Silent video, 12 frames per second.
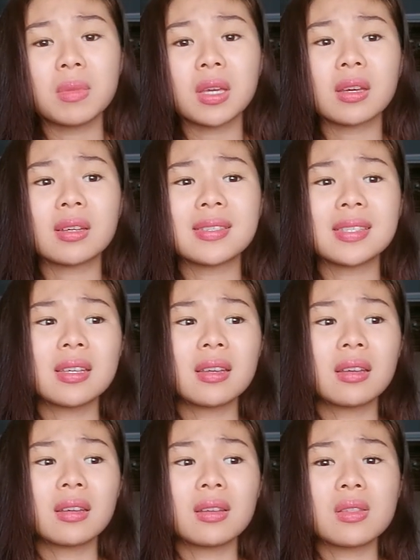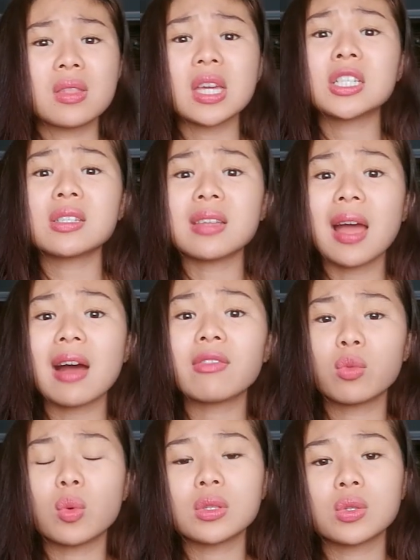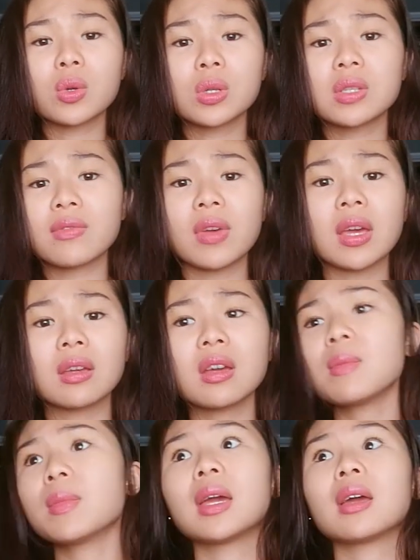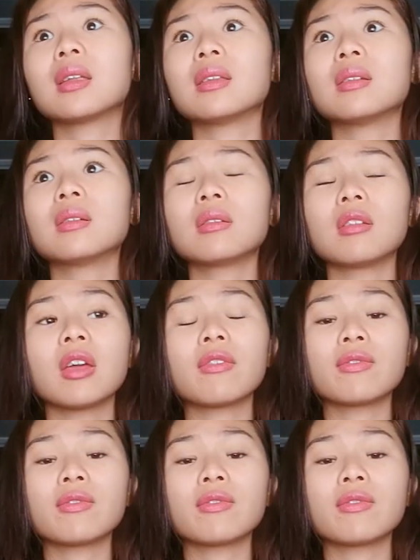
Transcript: because they just have one source of income. And